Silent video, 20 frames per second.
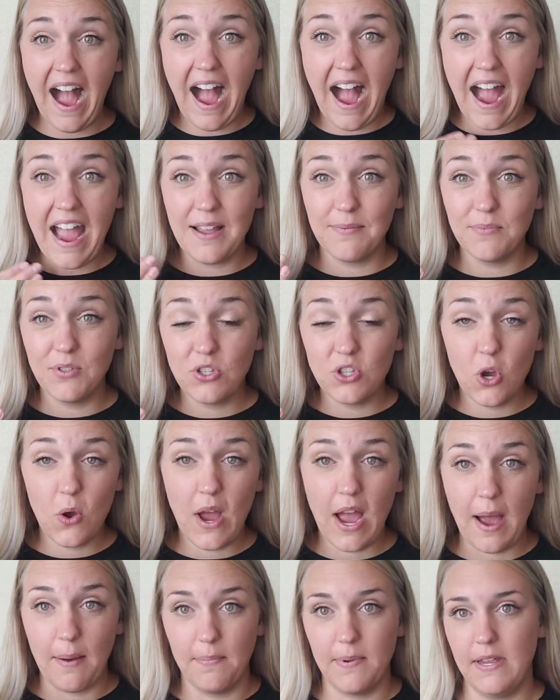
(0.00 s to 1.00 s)
I am so
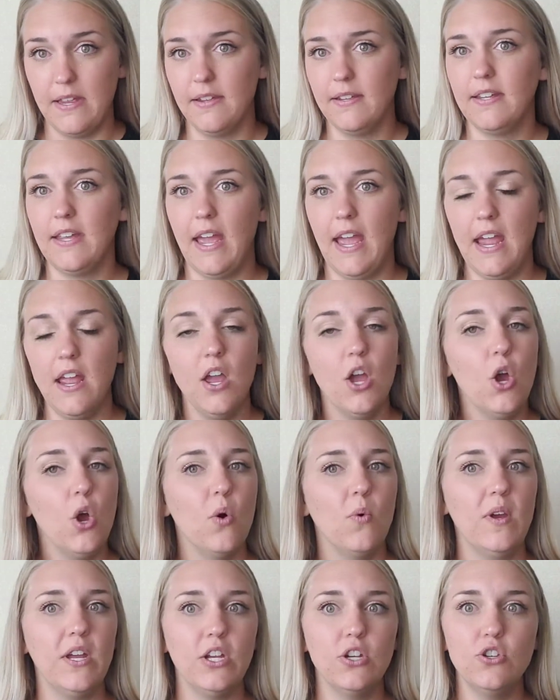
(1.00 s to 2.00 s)
happy, okay?
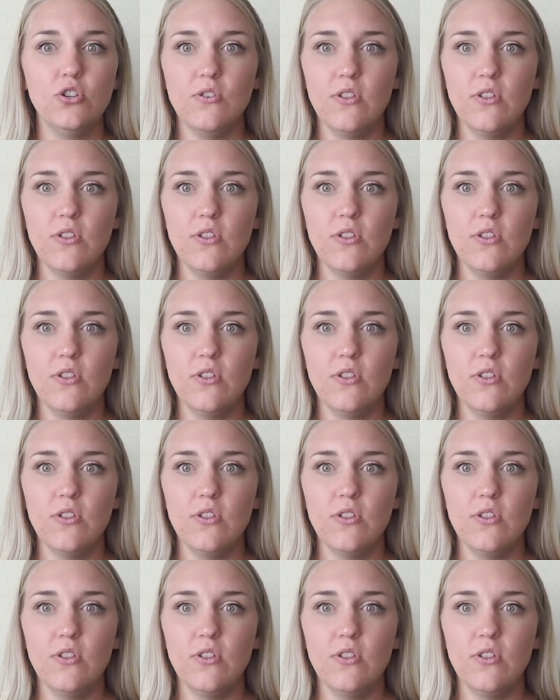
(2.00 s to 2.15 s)
We can do